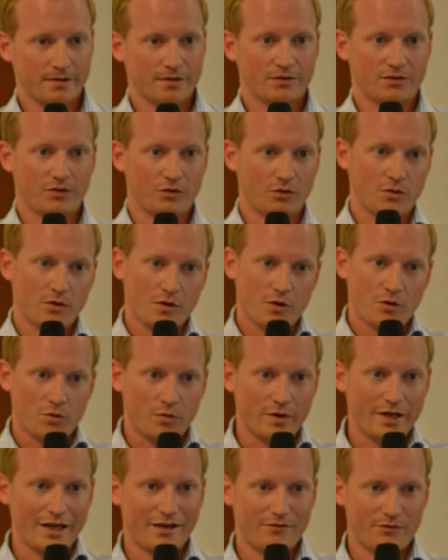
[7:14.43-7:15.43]
So
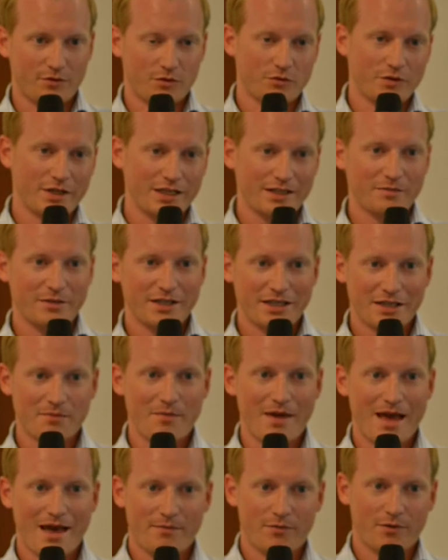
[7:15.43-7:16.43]
we have a really big
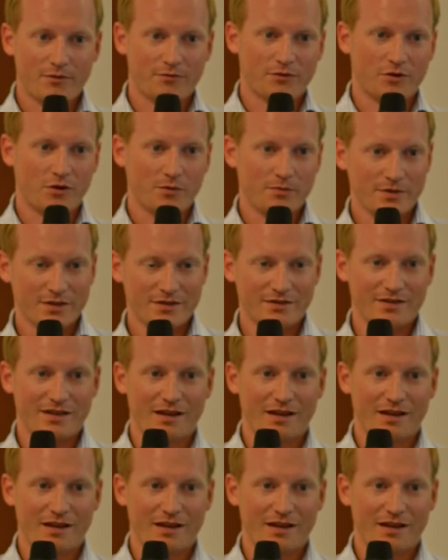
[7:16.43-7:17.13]
map of topics,